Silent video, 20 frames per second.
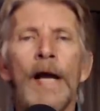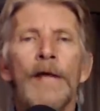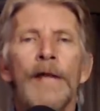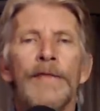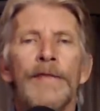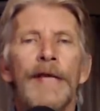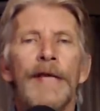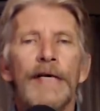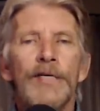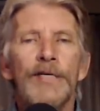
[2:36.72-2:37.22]

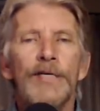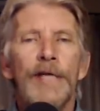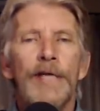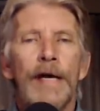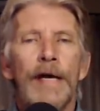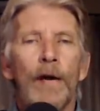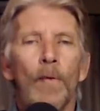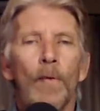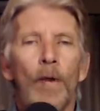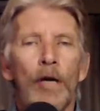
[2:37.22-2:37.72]
The next day,
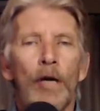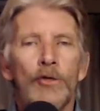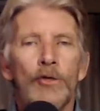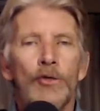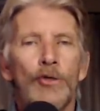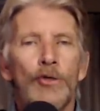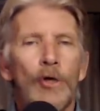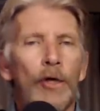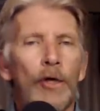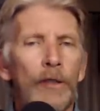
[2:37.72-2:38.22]
I watched
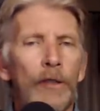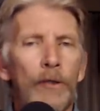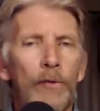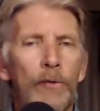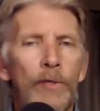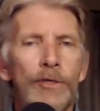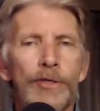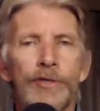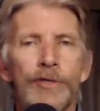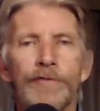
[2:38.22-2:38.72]
John
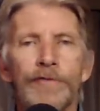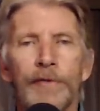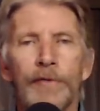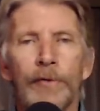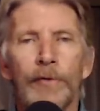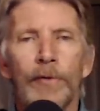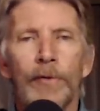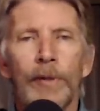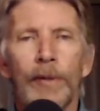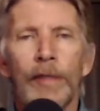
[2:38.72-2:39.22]
Lewis's
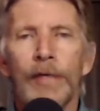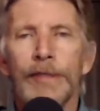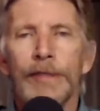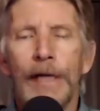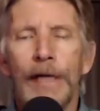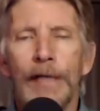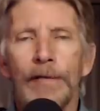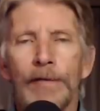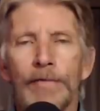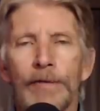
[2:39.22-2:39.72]
funeral on
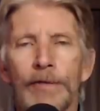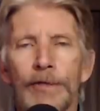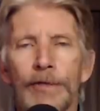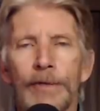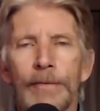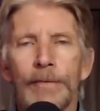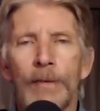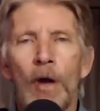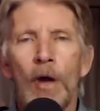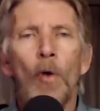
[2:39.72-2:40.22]

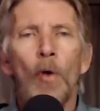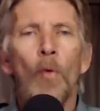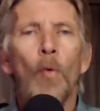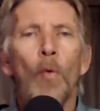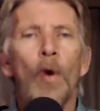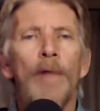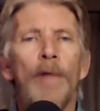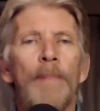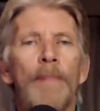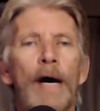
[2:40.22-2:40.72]
television.
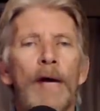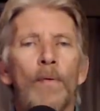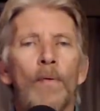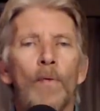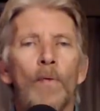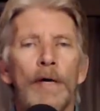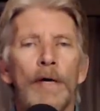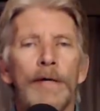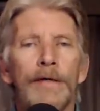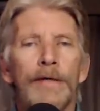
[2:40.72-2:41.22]
One by
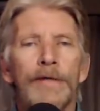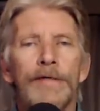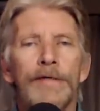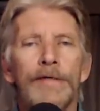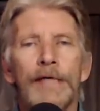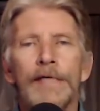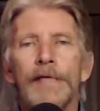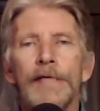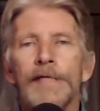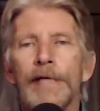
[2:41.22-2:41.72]
one,
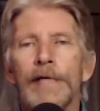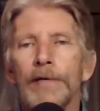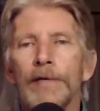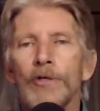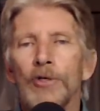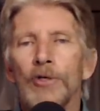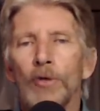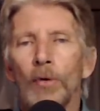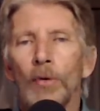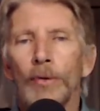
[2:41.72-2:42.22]

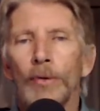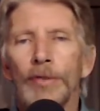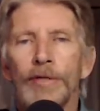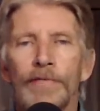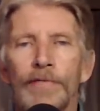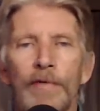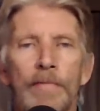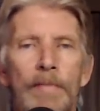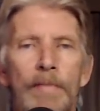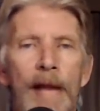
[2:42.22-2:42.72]
dignitaries told us
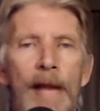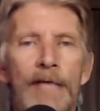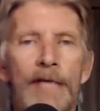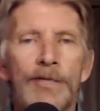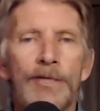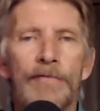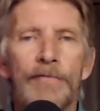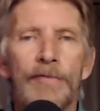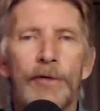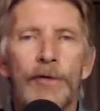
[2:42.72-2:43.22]
of the
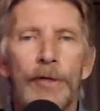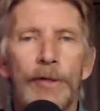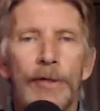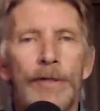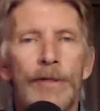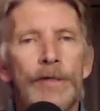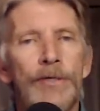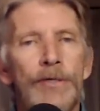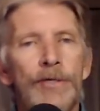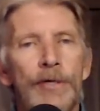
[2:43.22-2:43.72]
massive good
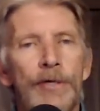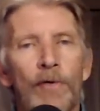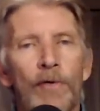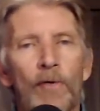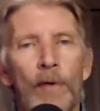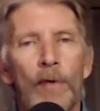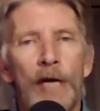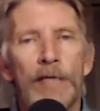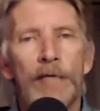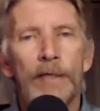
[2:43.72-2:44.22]
that the civil
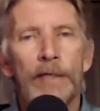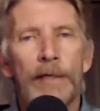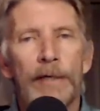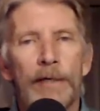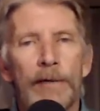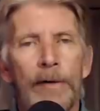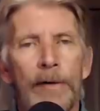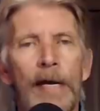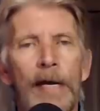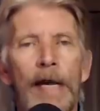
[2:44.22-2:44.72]
rights
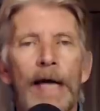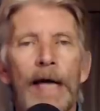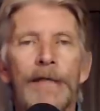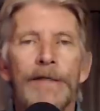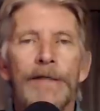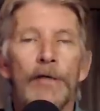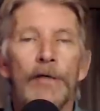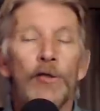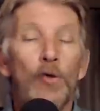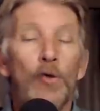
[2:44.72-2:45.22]
leader had
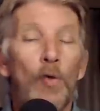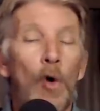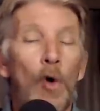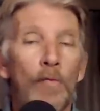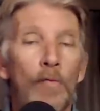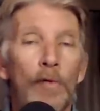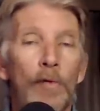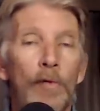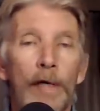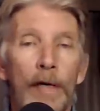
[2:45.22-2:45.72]
done to
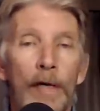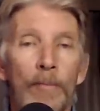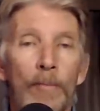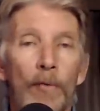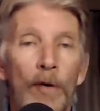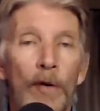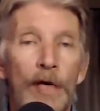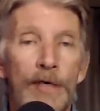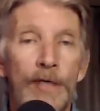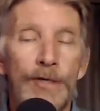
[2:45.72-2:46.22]
overcome
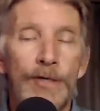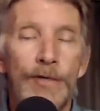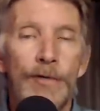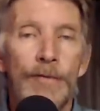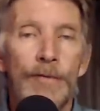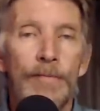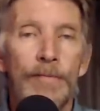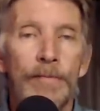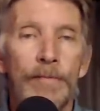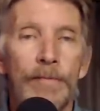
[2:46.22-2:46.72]

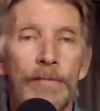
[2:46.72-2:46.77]
racism.